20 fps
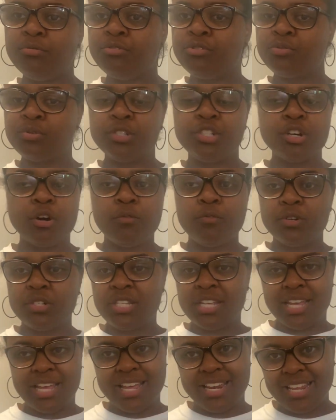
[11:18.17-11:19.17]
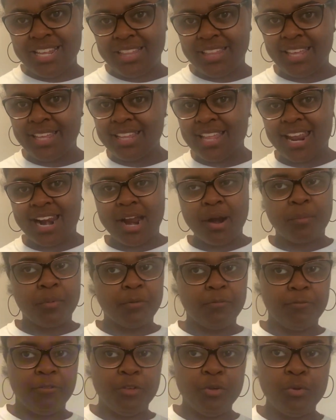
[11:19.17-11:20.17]
switch over to anything that I
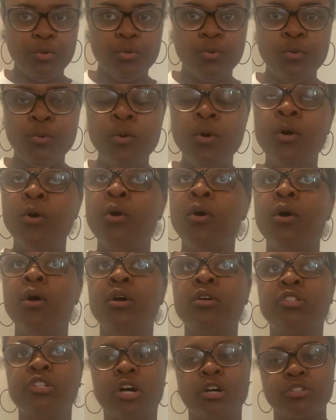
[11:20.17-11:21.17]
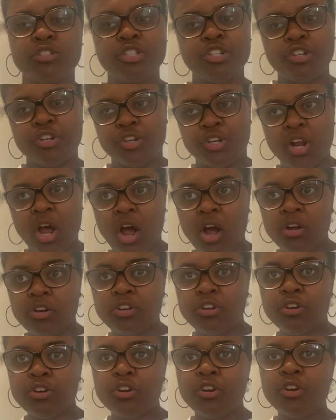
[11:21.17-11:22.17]
review. Talk to your
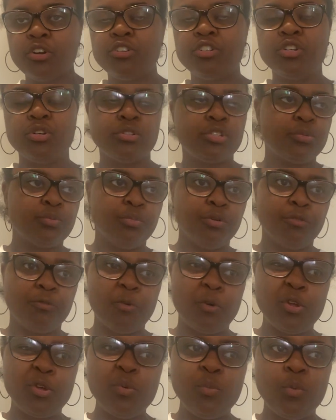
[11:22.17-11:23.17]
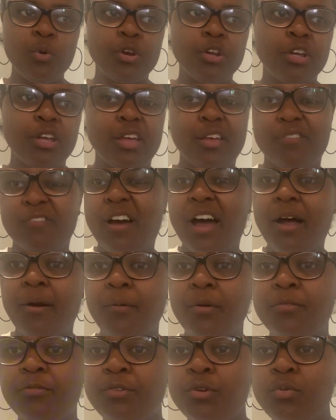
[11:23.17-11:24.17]
doctor before you want to. If I
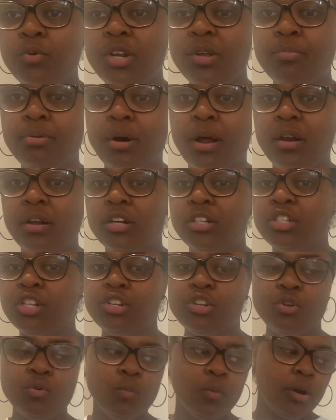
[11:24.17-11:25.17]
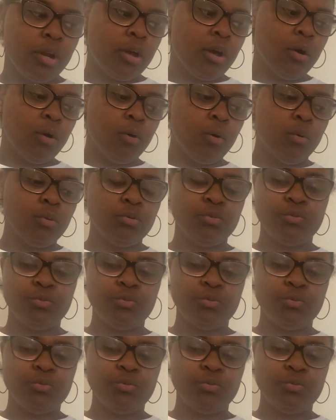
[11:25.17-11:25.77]
review any products and you want to go